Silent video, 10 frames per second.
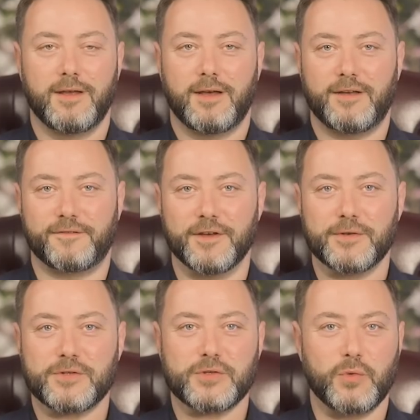Hi
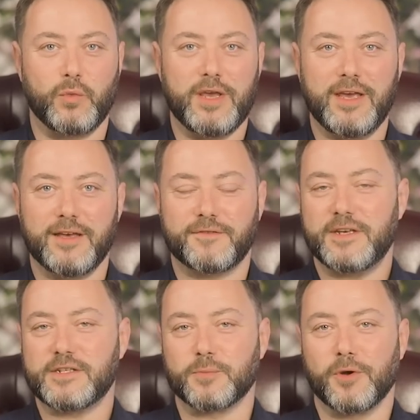folks, we have
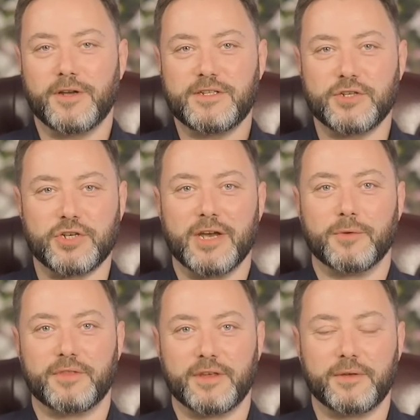a surprise to share
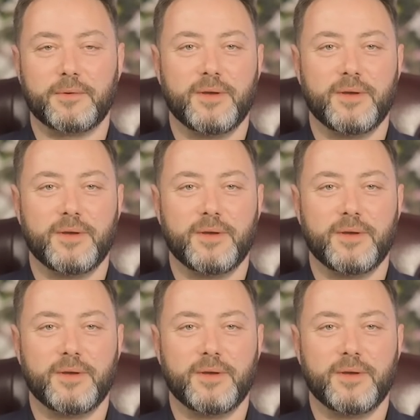with you.